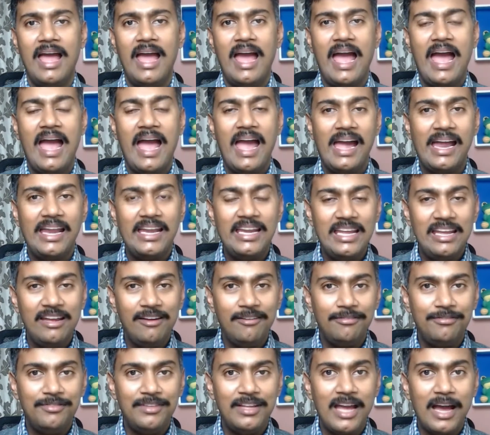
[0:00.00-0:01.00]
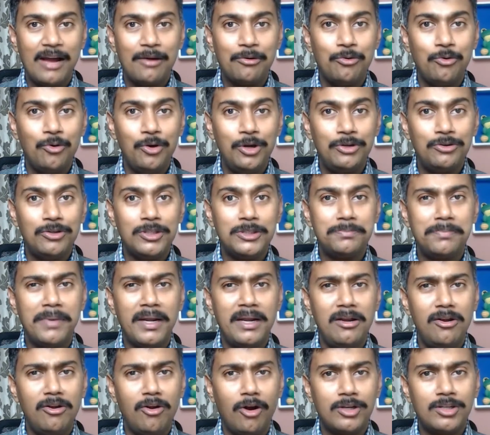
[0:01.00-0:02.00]
And if they are going to
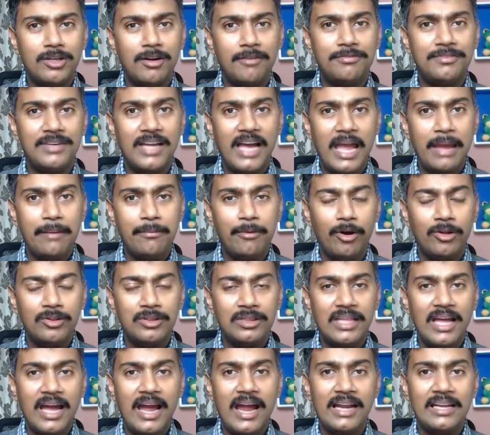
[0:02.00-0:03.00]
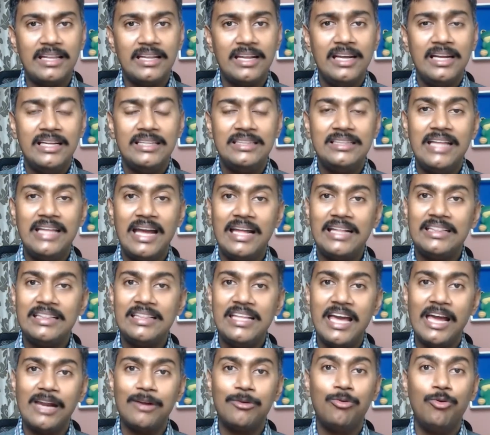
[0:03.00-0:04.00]
spend a lot of time on that, then
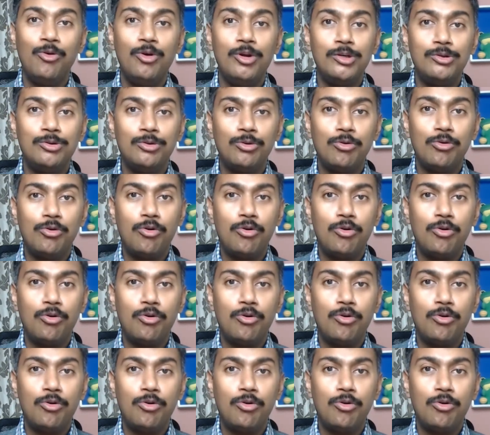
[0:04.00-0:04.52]
they are going to